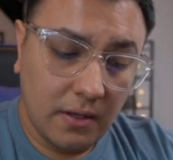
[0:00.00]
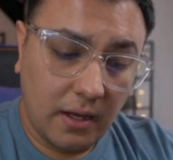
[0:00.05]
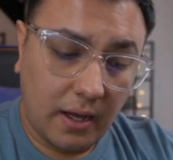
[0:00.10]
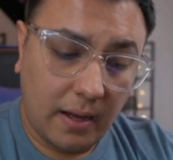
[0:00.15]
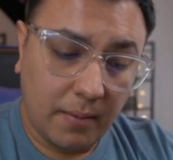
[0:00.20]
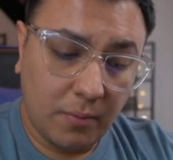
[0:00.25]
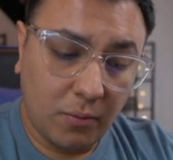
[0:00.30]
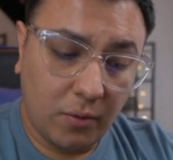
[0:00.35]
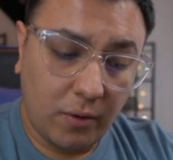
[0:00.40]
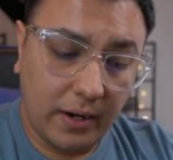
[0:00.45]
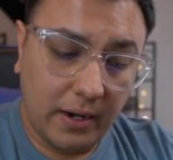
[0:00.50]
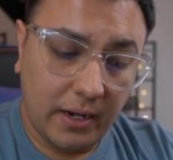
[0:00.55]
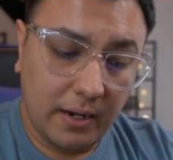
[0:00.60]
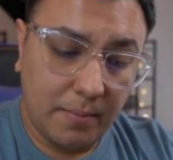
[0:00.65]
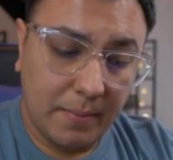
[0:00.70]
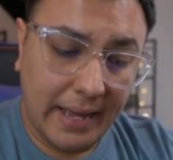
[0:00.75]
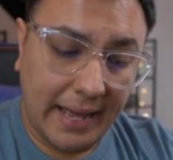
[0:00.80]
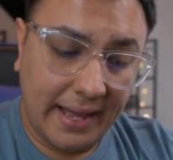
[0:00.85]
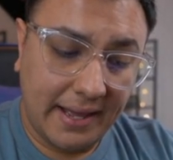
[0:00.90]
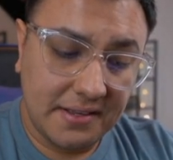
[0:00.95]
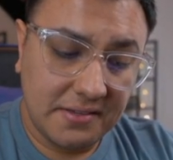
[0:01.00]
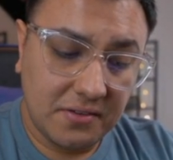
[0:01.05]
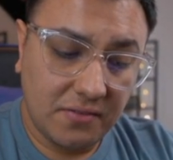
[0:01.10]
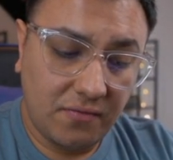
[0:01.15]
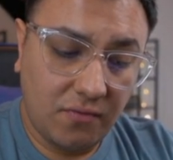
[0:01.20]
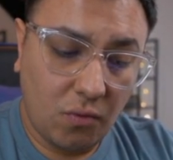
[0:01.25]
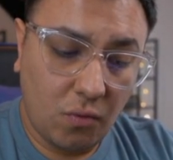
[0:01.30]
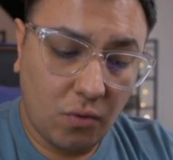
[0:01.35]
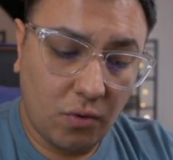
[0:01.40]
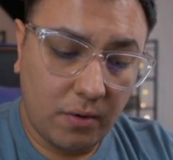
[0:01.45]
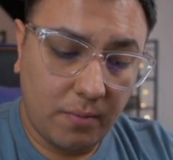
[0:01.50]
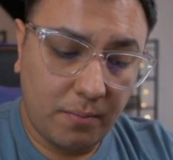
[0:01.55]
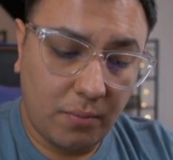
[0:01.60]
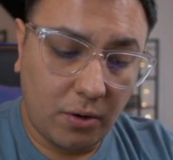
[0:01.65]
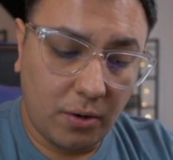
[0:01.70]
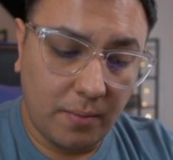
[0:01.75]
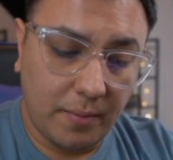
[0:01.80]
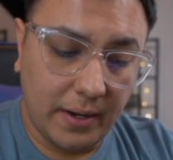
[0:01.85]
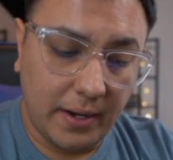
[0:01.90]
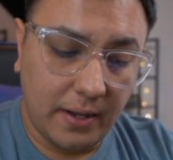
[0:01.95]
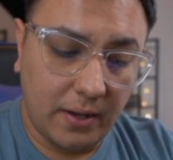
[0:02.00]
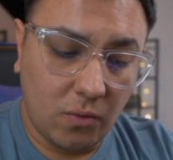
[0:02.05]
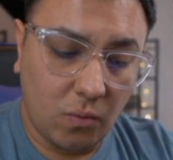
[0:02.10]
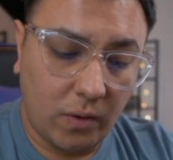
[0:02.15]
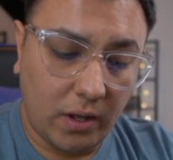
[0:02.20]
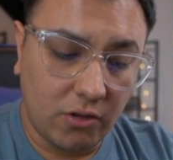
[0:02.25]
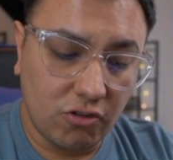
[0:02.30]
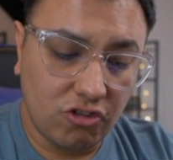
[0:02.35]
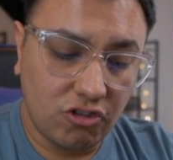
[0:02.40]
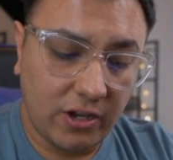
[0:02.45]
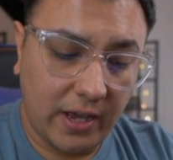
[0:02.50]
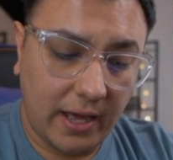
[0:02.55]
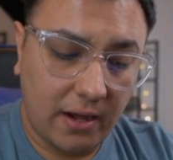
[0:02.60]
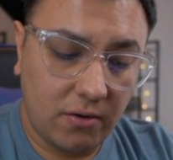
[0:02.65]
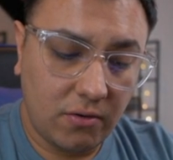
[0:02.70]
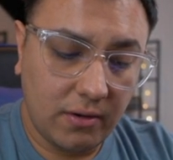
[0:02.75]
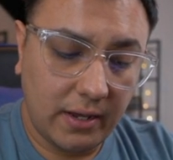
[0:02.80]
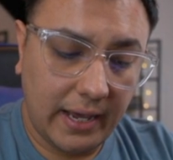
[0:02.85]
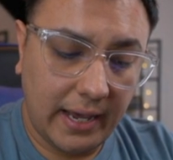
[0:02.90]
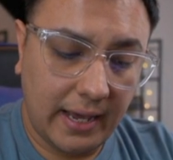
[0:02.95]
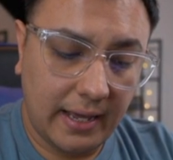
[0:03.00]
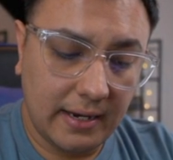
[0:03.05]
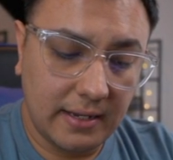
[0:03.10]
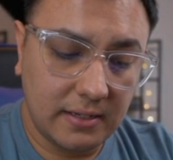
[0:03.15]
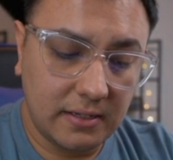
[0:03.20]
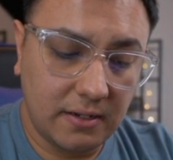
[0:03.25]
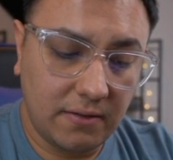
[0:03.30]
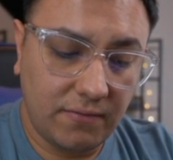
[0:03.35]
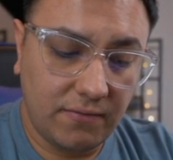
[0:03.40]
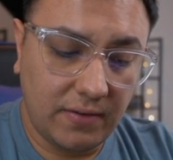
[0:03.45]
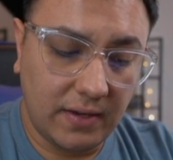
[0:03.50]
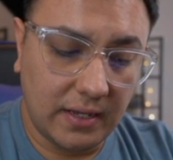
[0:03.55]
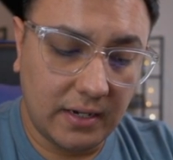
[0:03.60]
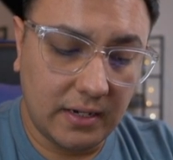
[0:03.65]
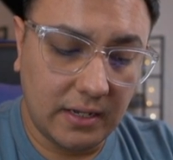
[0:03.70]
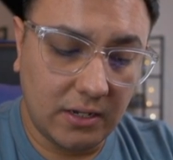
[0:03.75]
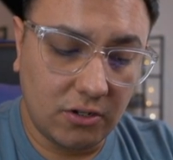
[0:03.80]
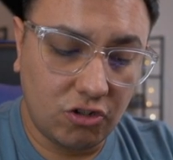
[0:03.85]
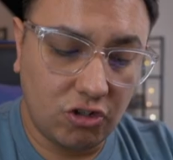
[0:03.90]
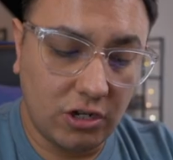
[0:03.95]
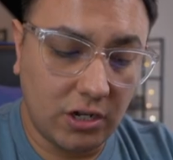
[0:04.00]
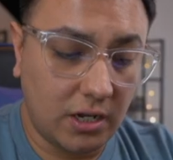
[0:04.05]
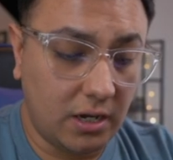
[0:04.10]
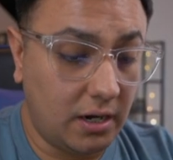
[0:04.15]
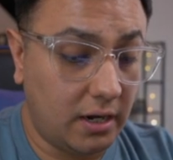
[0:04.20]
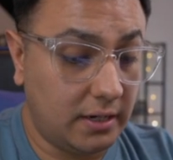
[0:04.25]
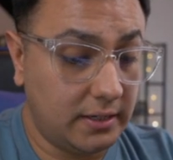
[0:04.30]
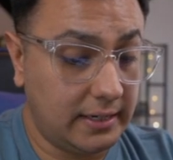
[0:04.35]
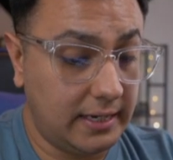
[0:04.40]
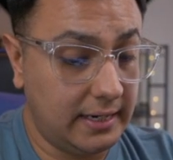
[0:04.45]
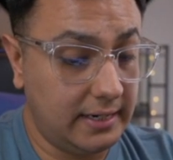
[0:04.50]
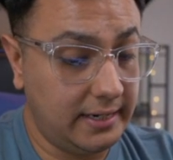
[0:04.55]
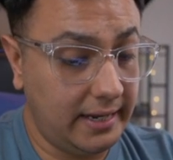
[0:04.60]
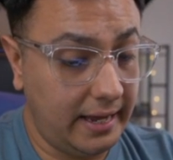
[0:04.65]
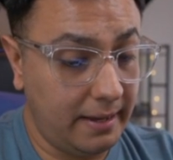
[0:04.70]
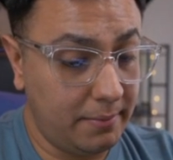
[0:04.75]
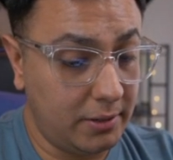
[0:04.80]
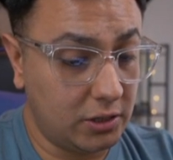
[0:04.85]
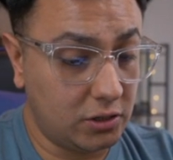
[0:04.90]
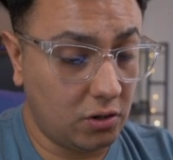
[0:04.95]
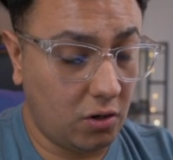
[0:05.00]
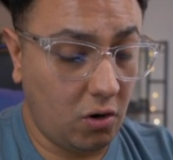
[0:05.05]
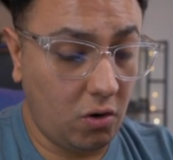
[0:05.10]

Upgrade mass form permanent. While Shadow Cat is defending, she cannot take damage.